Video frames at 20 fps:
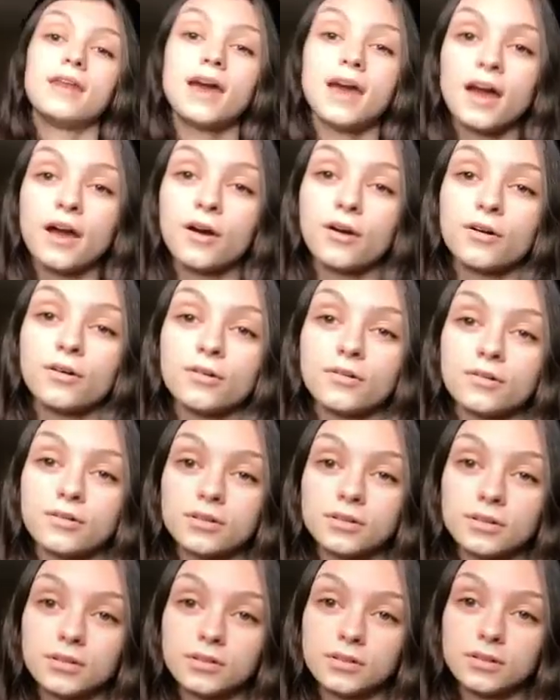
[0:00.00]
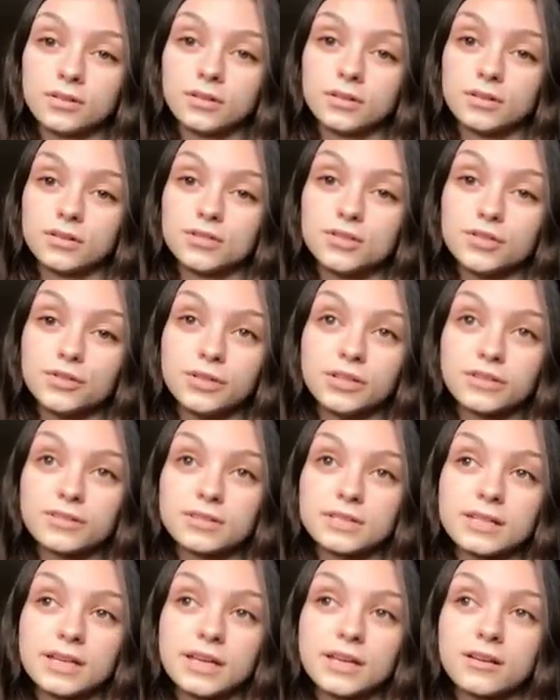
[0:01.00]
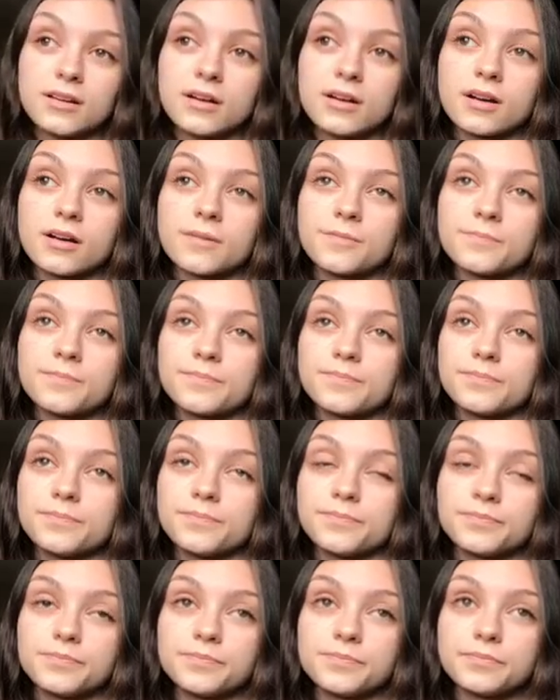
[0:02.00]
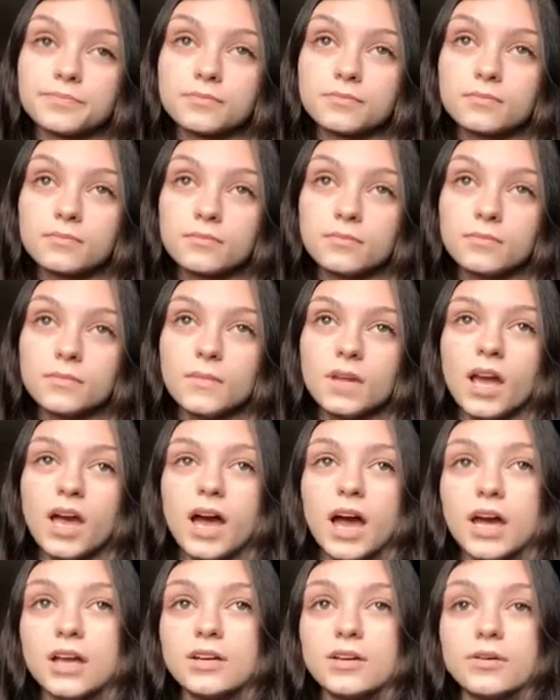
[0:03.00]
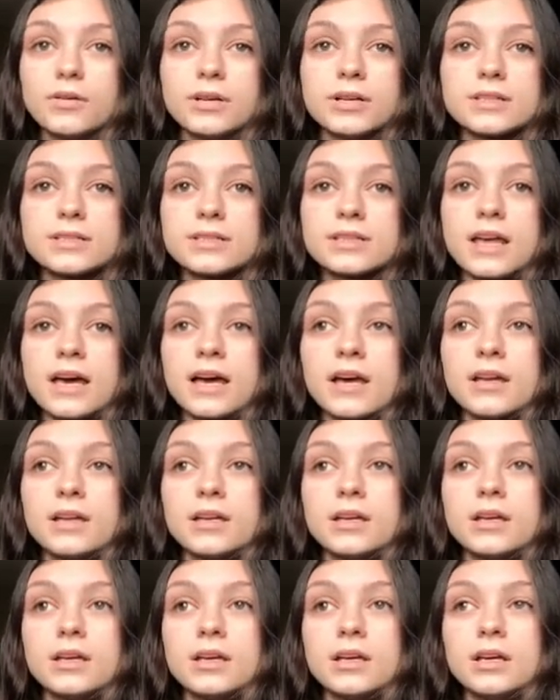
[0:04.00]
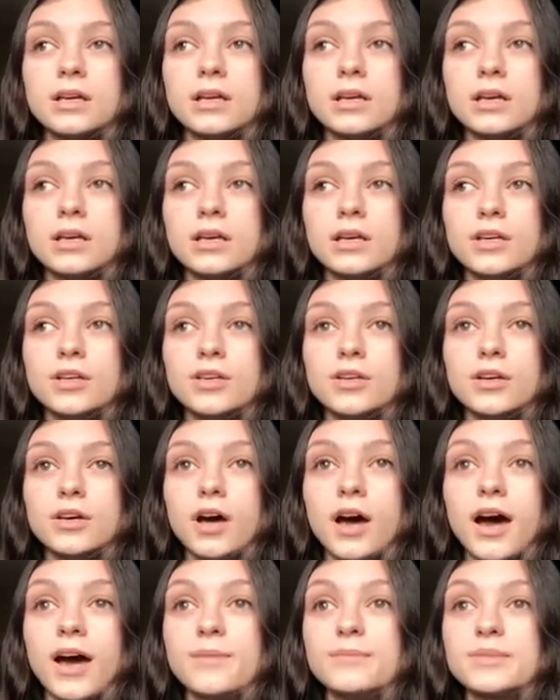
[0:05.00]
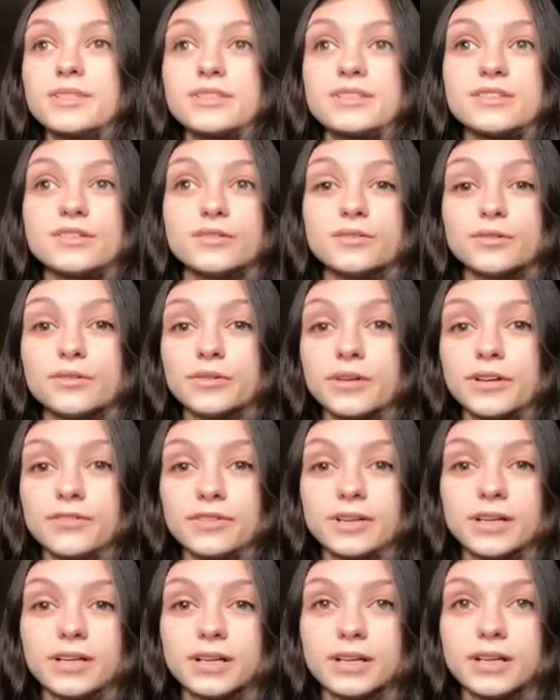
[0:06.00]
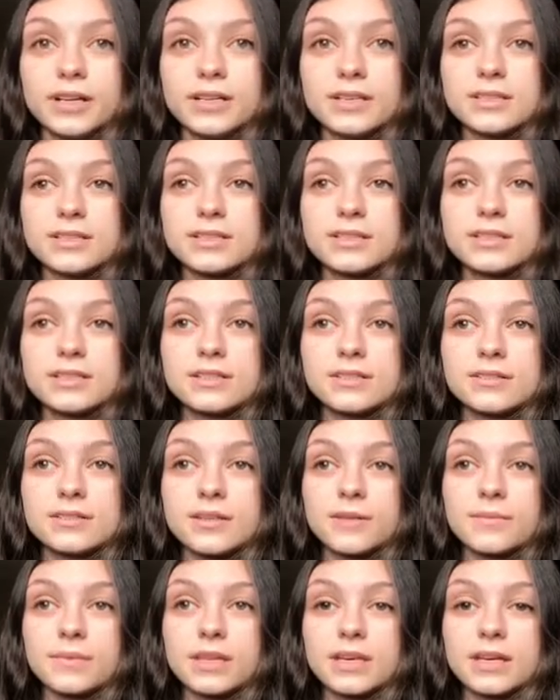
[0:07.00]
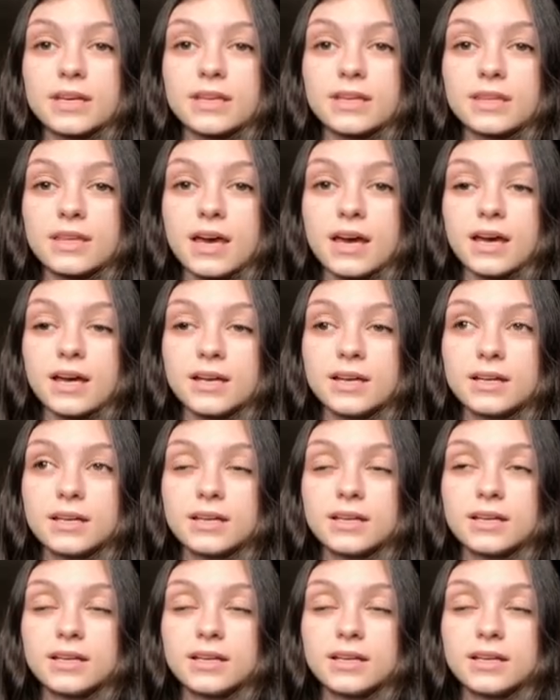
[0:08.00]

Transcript: Now, 2 years later, I noticed that I'm still grieving. It's still something that